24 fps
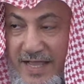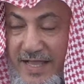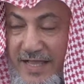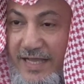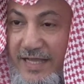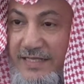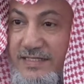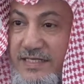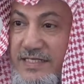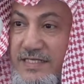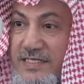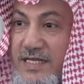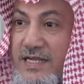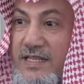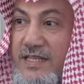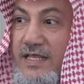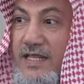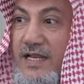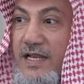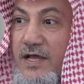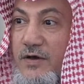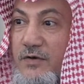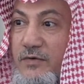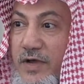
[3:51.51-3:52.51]
Khadija
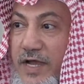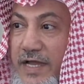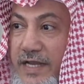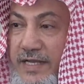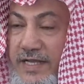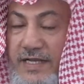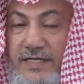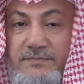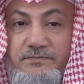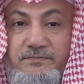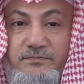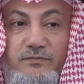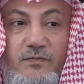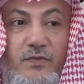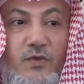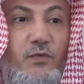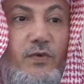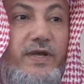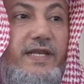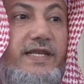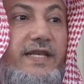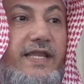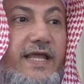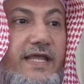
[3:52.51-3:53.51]
radiallahu anha,
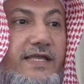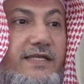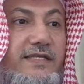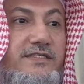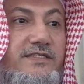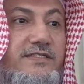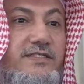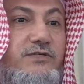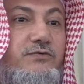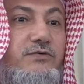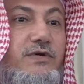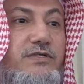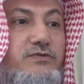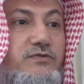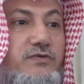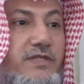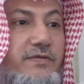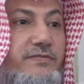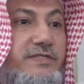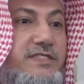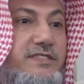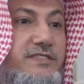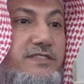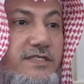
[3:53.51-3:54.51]
one day she was with
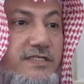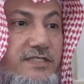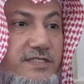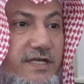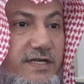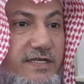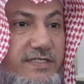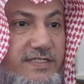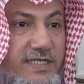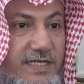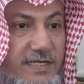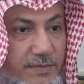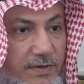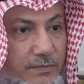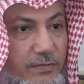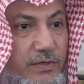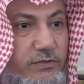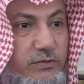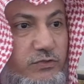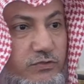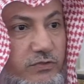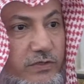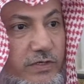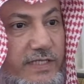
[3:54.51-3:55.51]
the Messenger sallallahu alaihi wasallam,
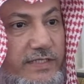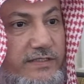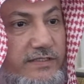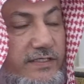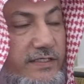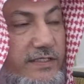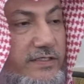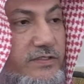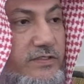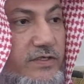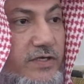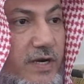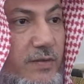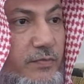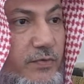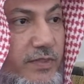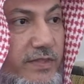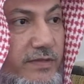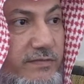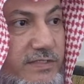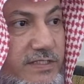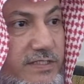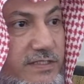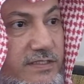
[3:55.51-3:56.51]
about to enter
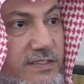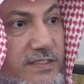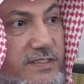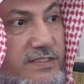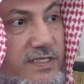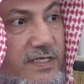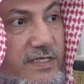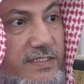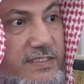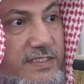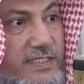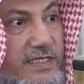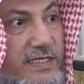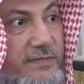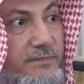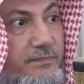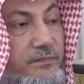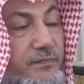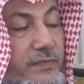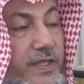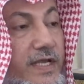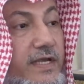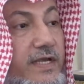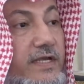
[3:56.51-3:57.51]
upon the Messenger sallallahu alaihi
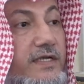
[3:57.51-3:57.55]
wasallam.